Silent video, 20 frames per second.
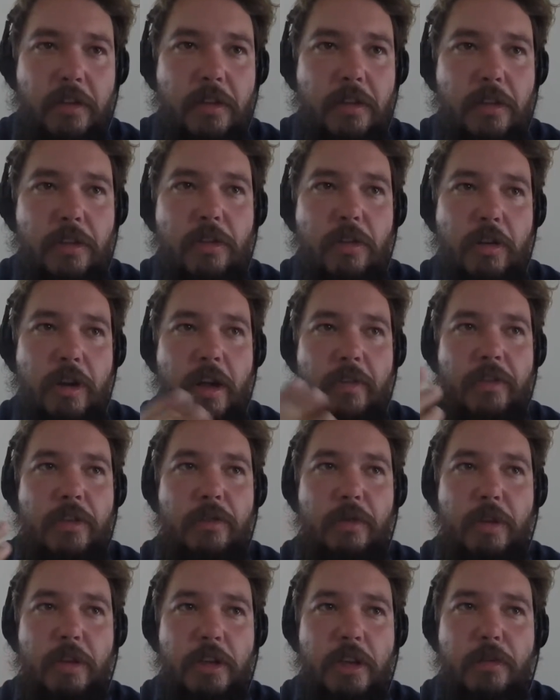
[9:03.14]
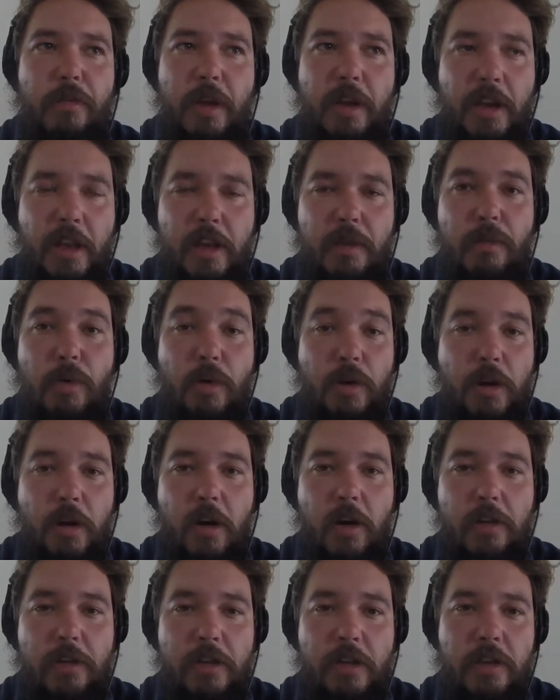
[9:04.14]
you don't have to really commit any more
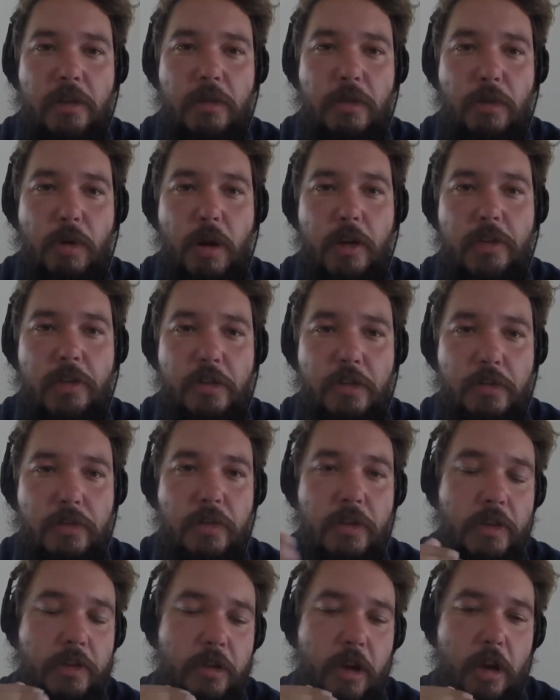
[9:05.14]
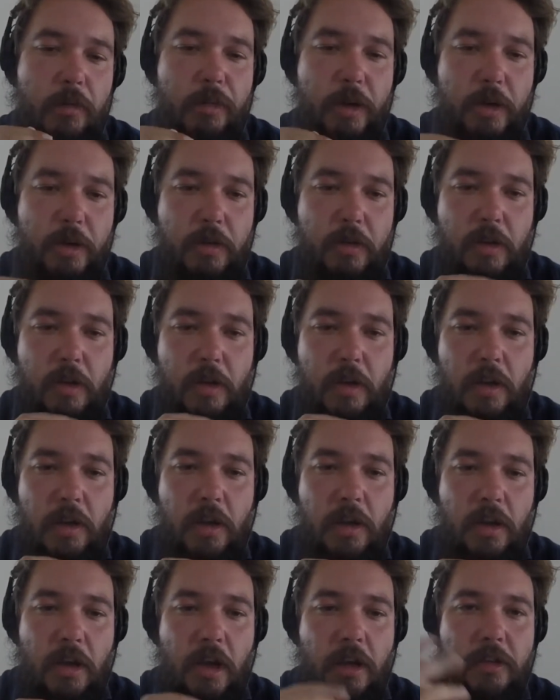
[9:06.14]
cards than you would want to for this combo.
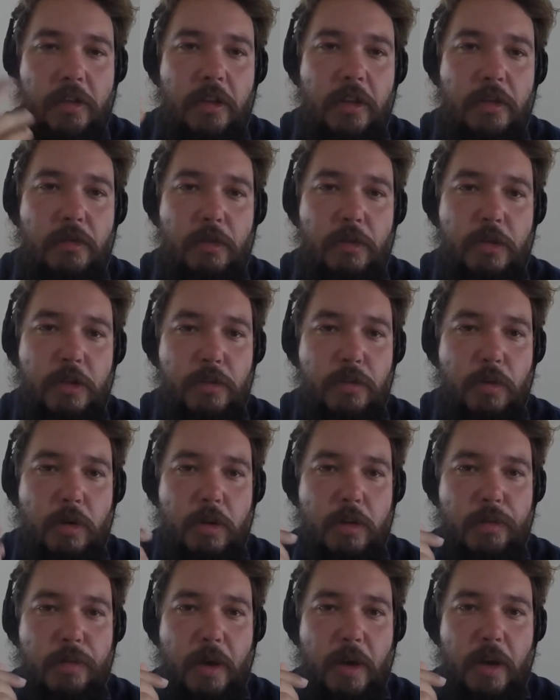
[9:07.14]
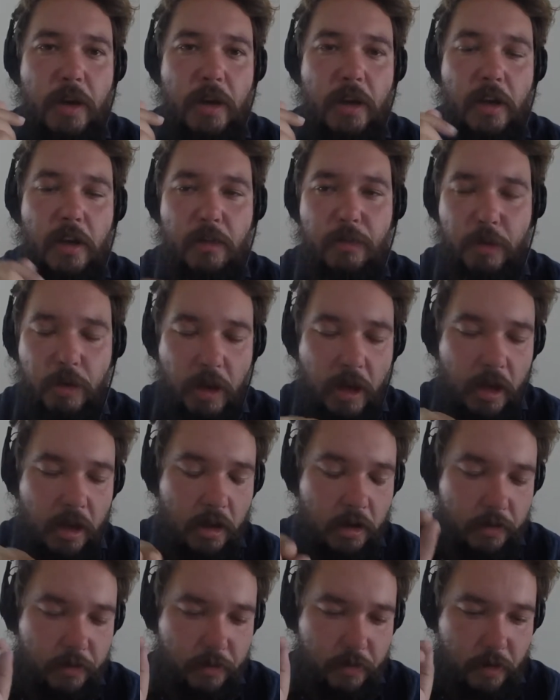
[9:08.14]
So this one just works by, you
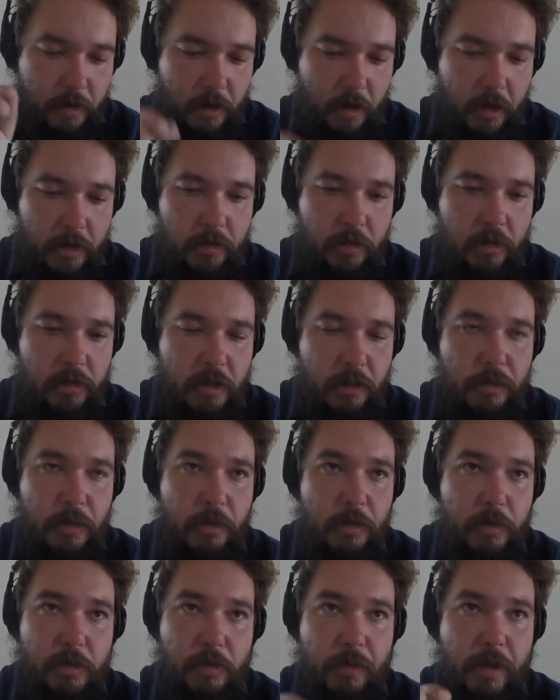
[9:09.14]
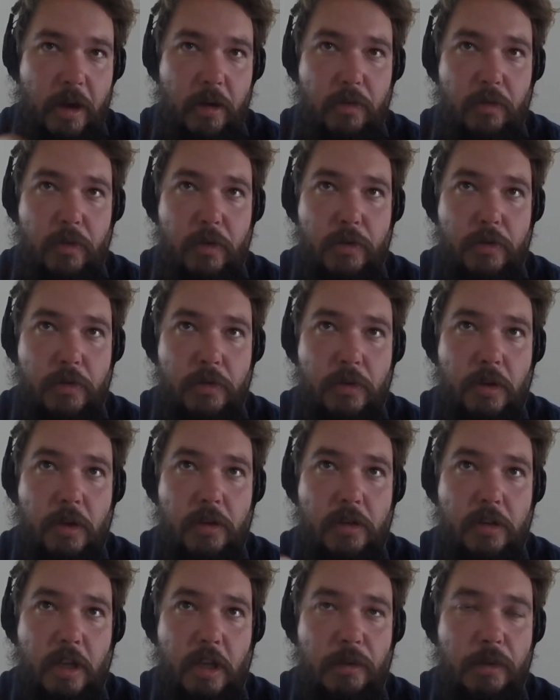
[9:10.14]
have Isochron Scepter with Dramatic Reversal on
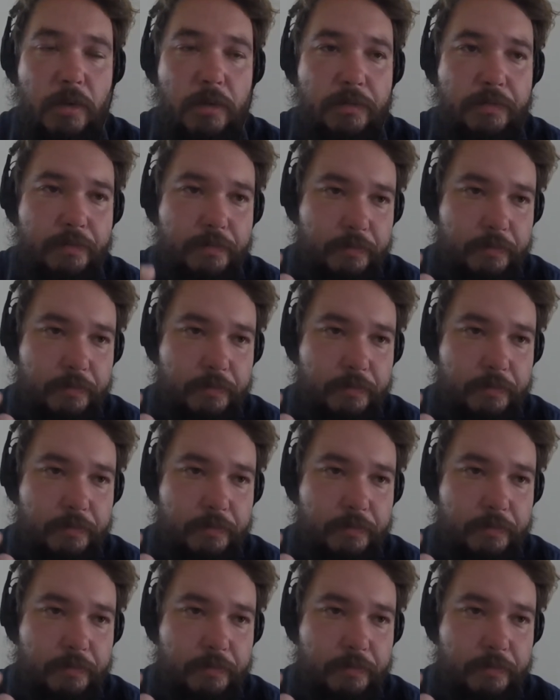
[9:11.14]
the table,